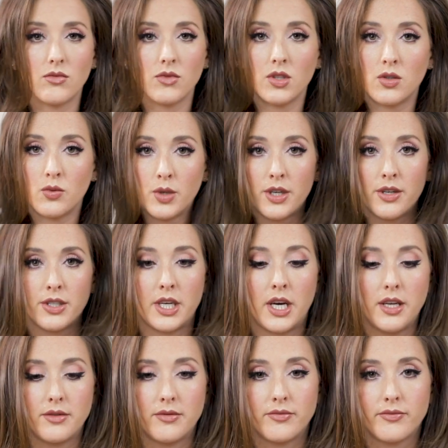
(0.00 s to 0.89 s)
and we are
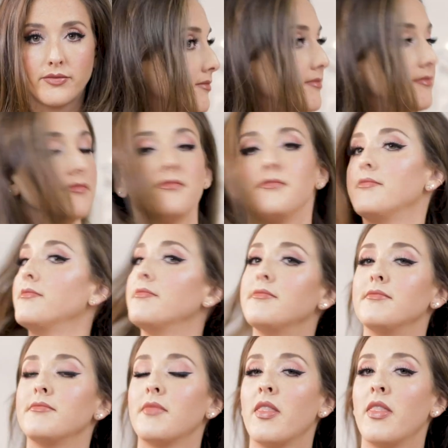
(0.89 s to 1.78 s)
done.
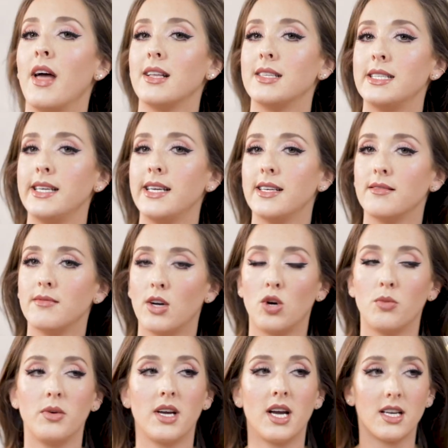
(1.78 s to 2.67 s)
That's it. I
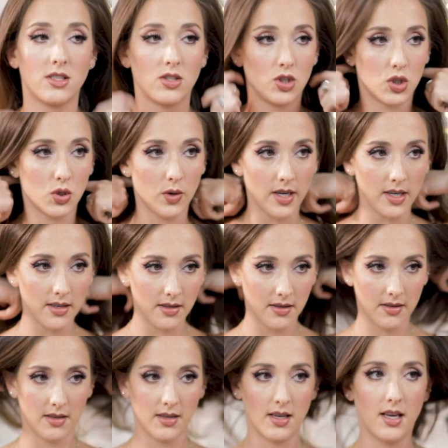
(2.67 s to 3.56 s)
hope you guys enjoyed,
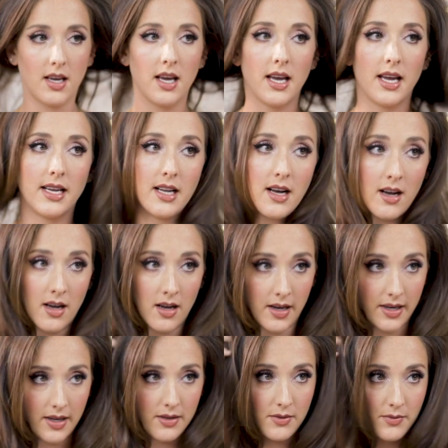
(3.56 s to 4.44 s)
and
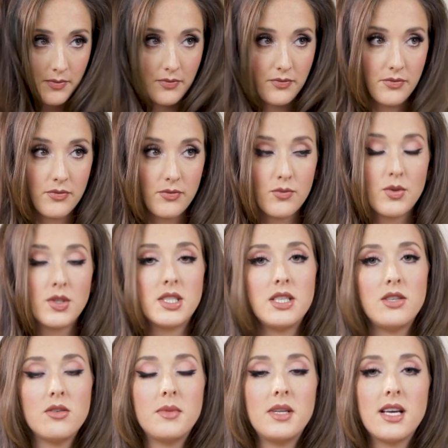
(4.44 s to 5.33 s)
I will
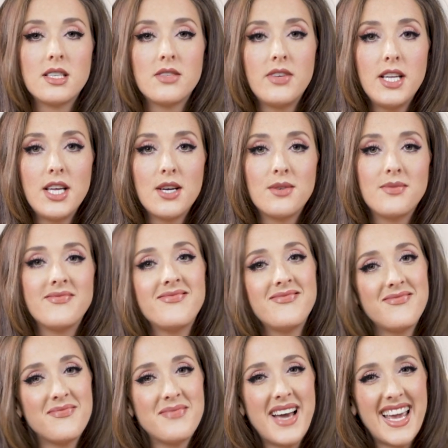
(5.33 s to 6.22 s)
see you in my next video.
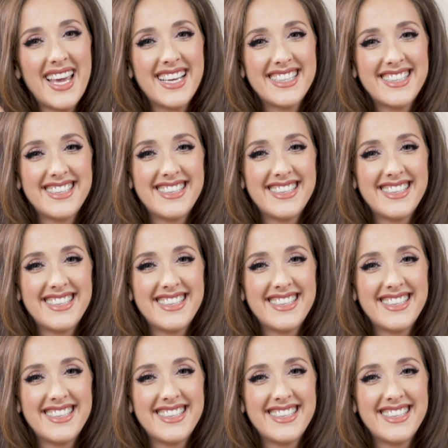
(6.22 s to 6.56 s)
Bye.